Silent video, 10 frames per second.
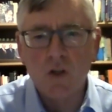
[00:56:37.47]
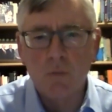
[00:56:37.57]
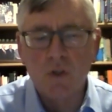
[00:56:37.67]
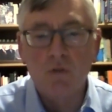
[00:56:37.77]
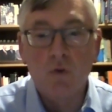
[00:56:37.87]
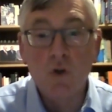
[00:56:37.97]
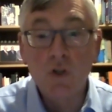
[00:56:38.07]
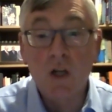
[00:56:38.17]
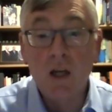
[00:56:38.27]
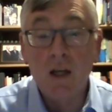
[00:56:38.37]
But
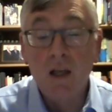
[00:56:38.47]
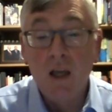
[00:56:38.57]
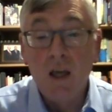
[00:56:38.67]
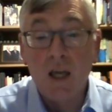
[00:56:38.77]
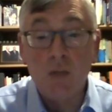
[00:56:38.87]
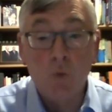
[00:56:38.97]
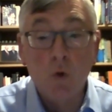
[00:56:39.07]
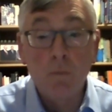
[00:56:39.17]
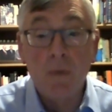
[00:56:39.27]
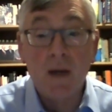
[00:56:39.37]
unfortunately, it
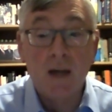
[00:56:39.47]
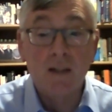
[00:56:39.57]
won't be at